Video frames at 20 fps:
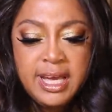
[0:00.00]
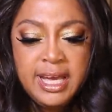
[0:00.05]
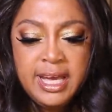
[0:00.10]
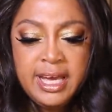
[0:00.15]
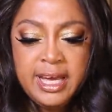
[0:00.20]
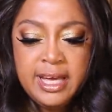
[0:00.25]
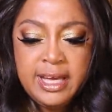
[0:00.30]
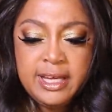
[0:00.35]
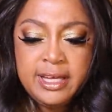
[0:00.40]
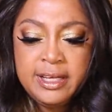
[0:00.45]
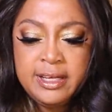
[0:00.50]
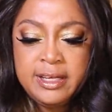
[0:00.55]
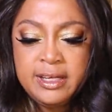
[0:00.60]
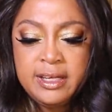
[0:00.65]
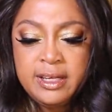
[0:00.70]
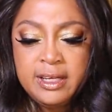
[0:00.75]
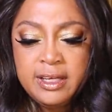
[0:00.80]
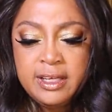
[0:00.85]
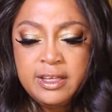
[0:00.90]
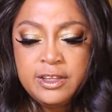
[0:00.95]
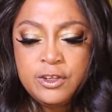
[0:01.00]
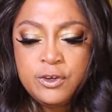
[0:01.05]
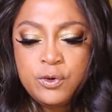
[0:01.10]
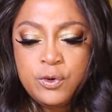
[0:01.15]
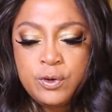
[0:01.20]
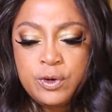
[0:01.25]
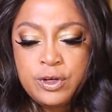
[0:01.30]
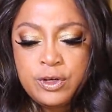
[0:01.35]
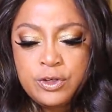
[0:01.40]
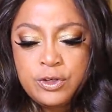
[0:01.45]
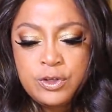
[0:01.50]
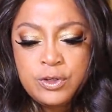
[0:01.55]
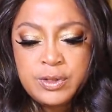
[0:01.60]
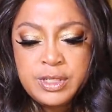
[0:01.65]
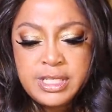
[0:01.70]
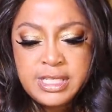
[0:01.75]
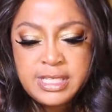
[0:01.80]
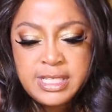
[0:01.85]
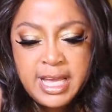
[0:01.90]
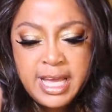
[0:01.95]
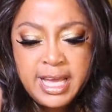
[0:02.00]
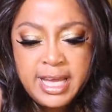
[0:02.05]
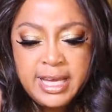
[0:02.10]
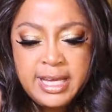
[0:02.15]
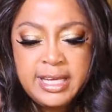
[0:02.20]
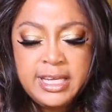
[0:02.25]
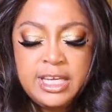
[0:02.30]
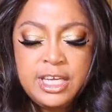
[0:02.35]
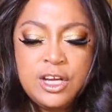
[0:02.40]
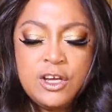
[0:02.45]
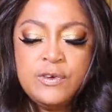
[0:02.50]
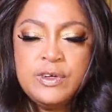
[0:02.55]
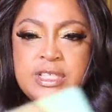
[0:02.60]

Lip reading: And the oracle is saying, you